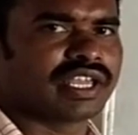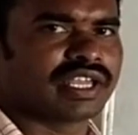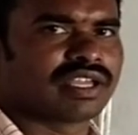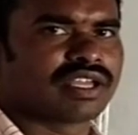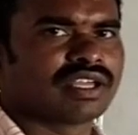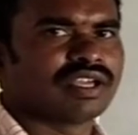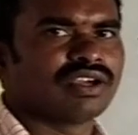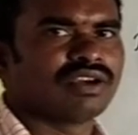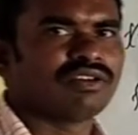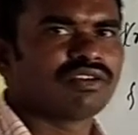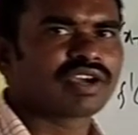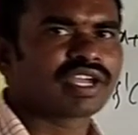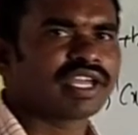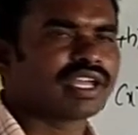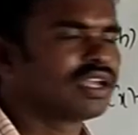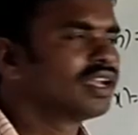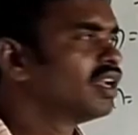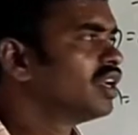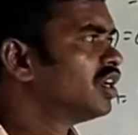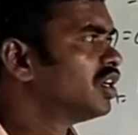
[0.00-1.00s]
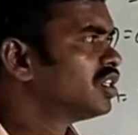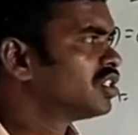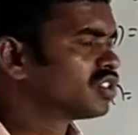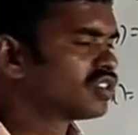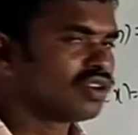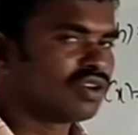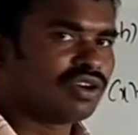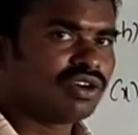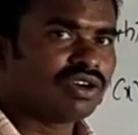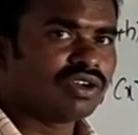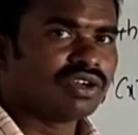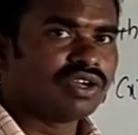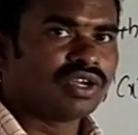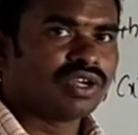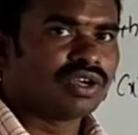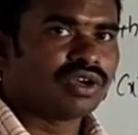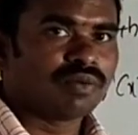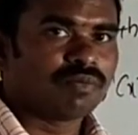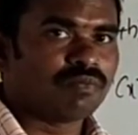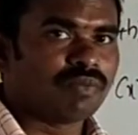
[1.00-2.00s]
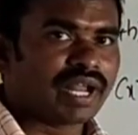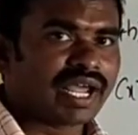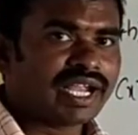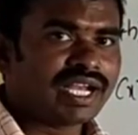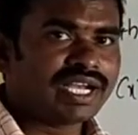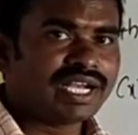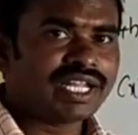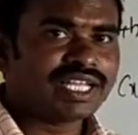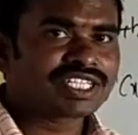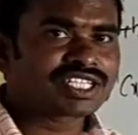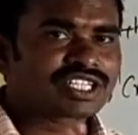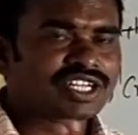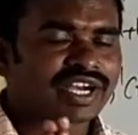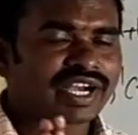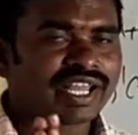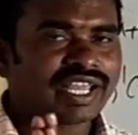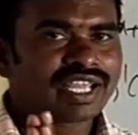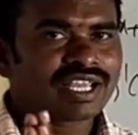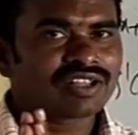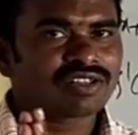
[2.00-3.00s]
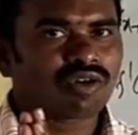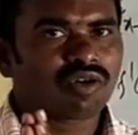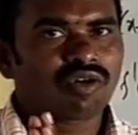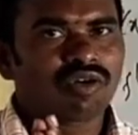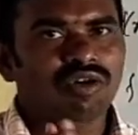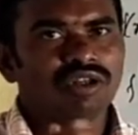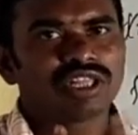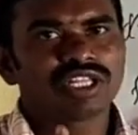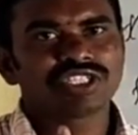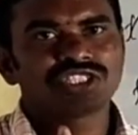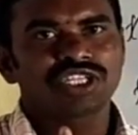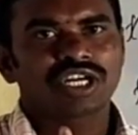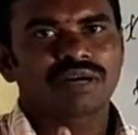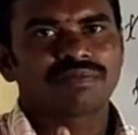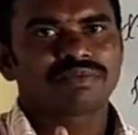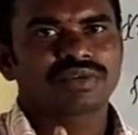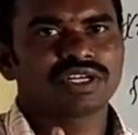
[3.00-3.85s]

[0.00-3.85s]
Okay, so blindly studying all the chapters,